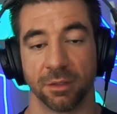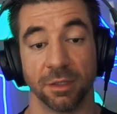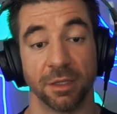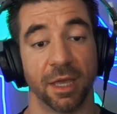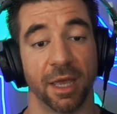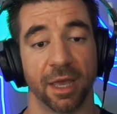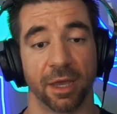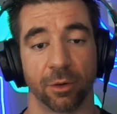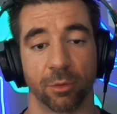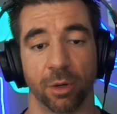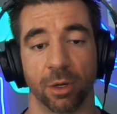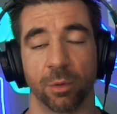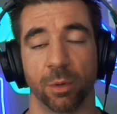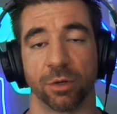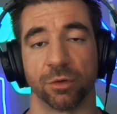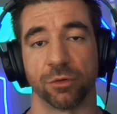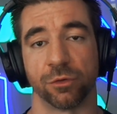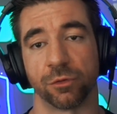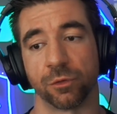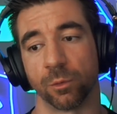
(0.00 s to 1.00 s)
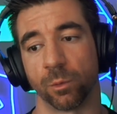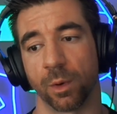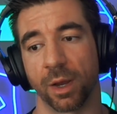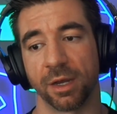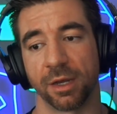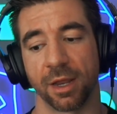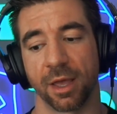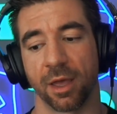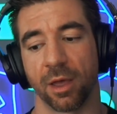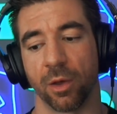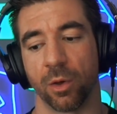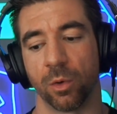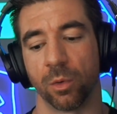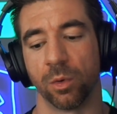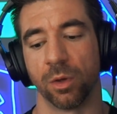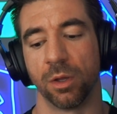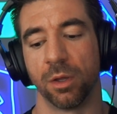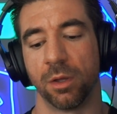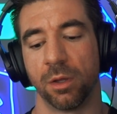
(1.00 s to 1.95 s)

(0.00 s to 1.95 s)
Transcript: Yeah, great question. So right now,